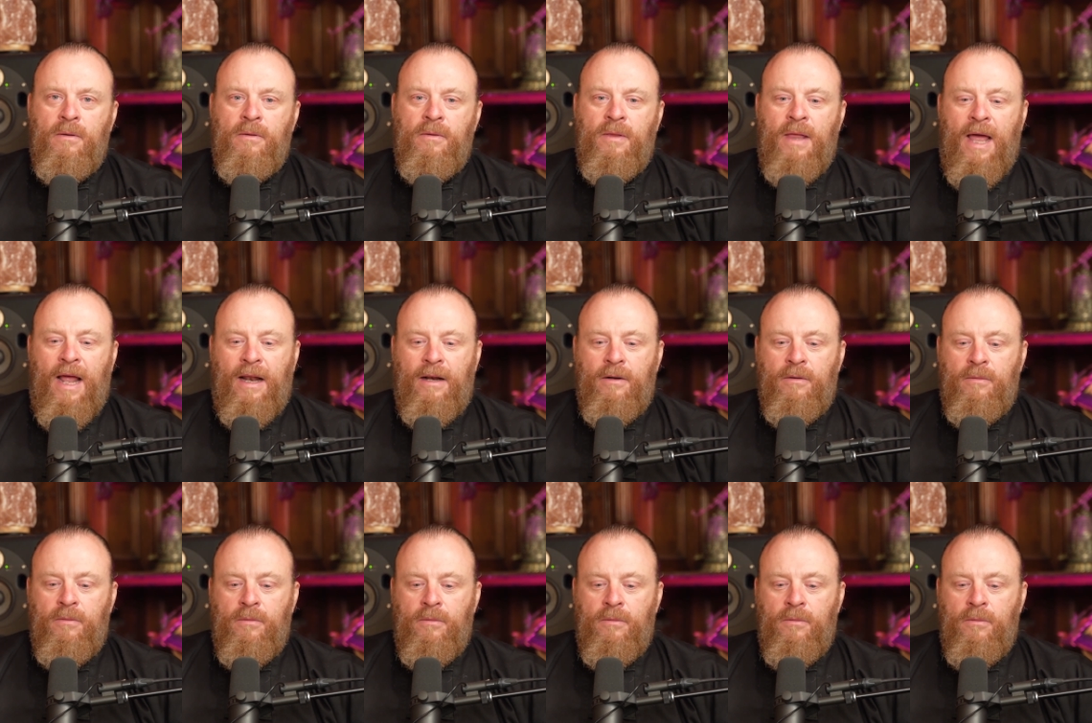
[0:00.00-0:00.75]
that
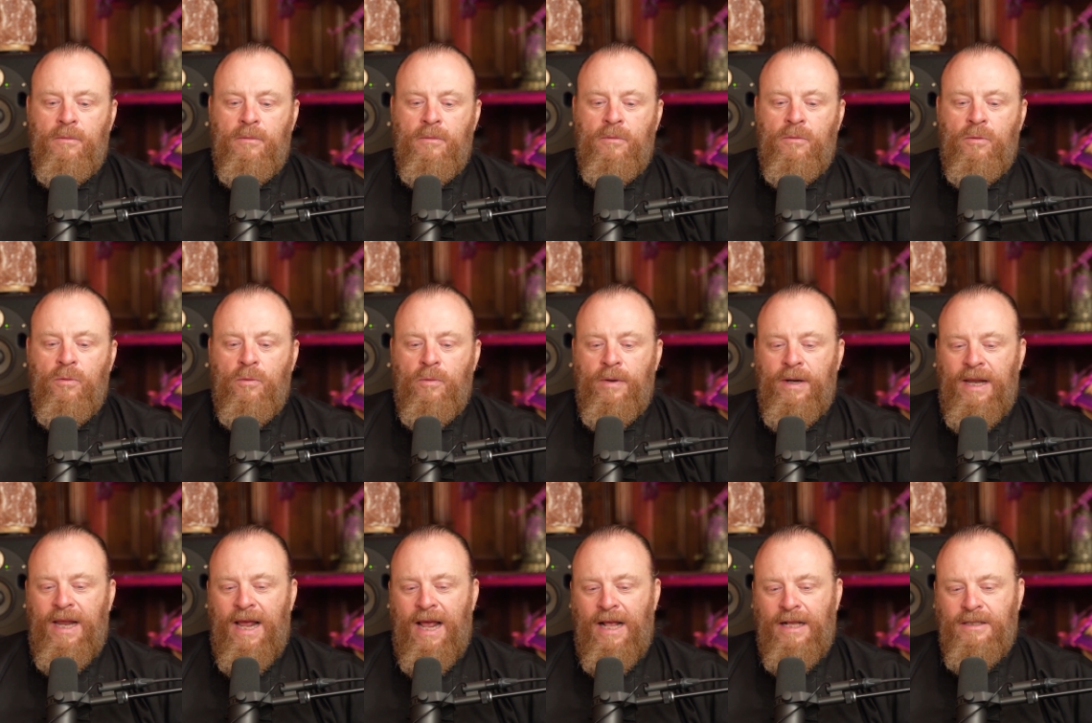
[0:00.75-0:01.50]

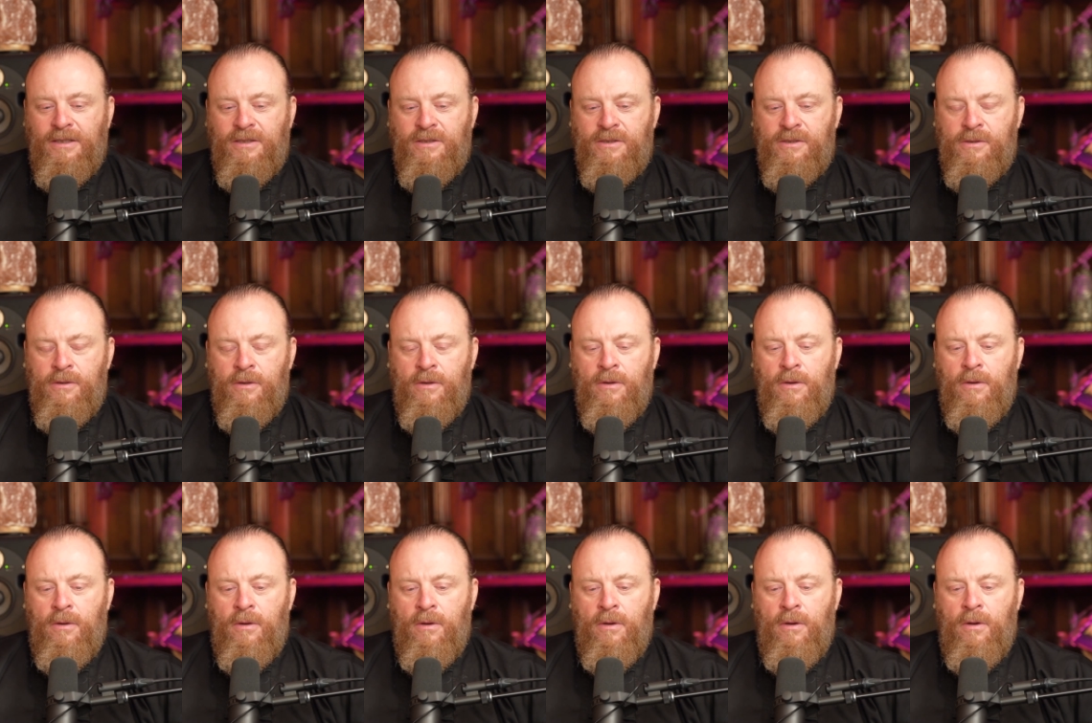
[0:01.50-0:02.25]
creates
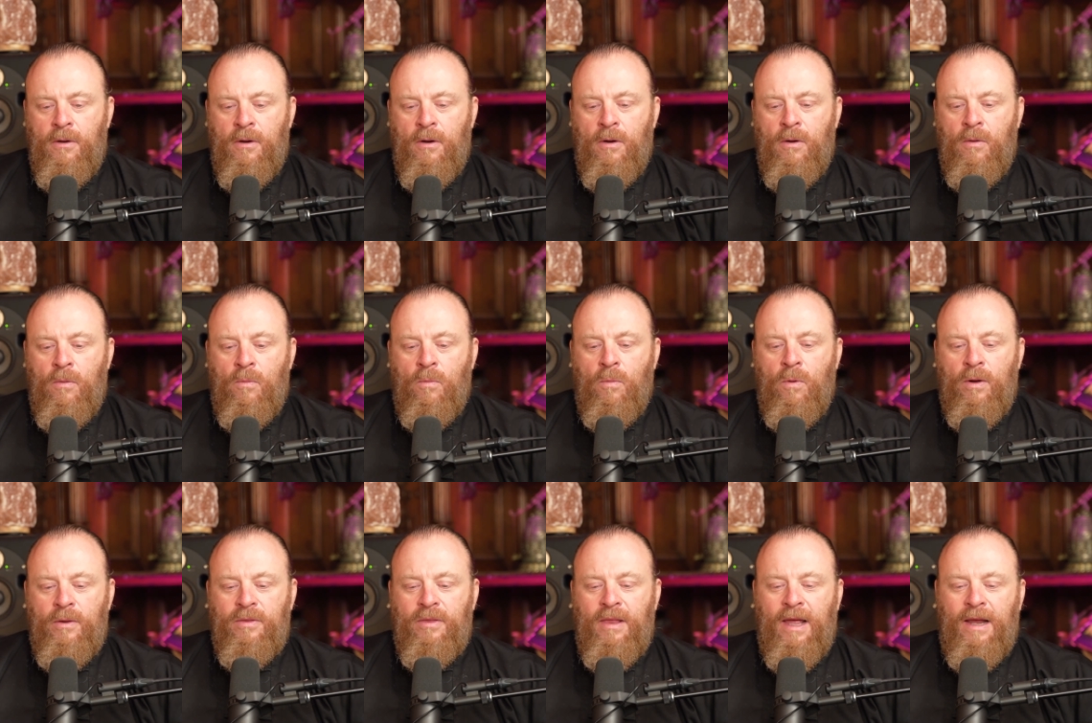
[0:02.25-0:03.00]

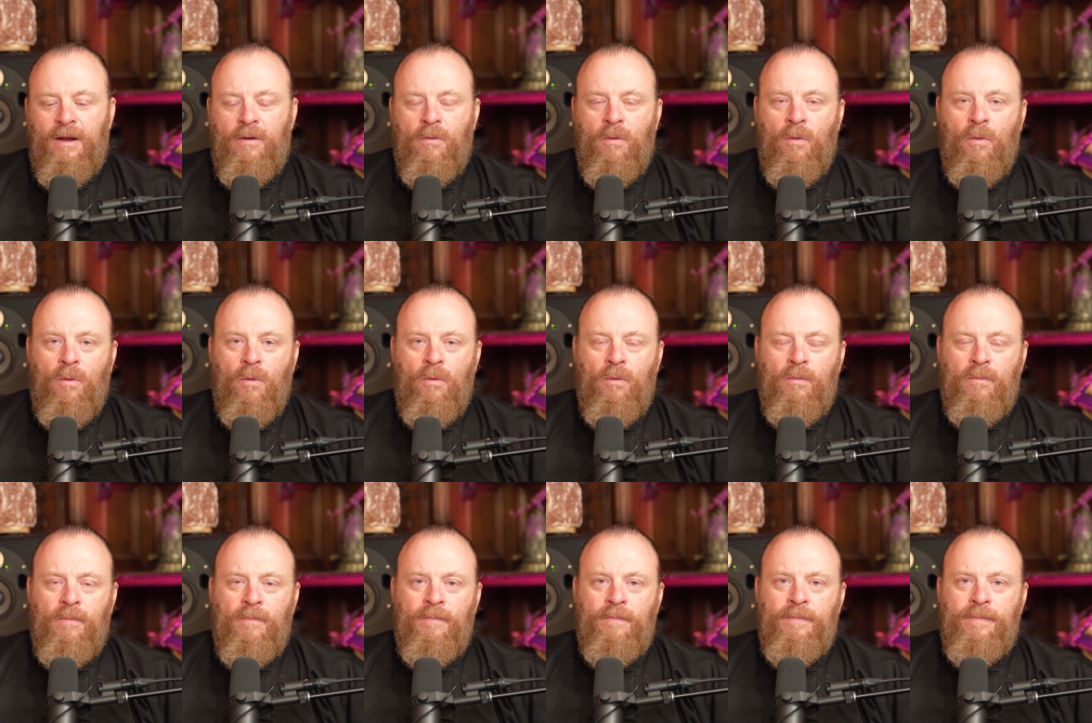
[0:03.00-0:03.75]
what they
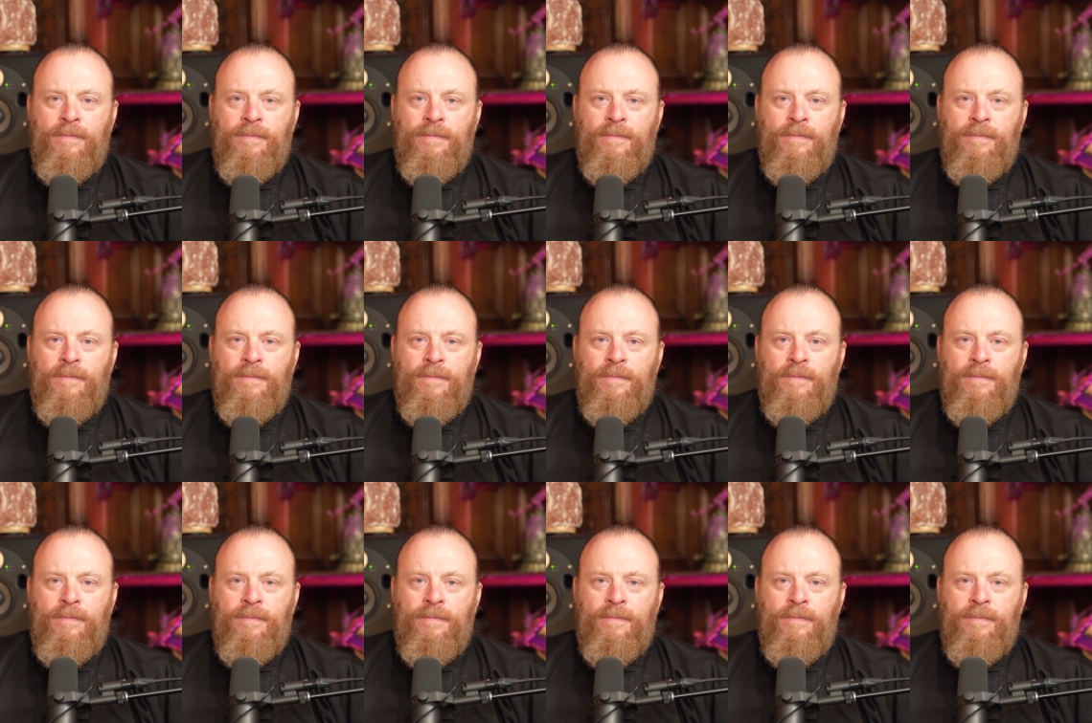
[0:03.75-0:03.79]
call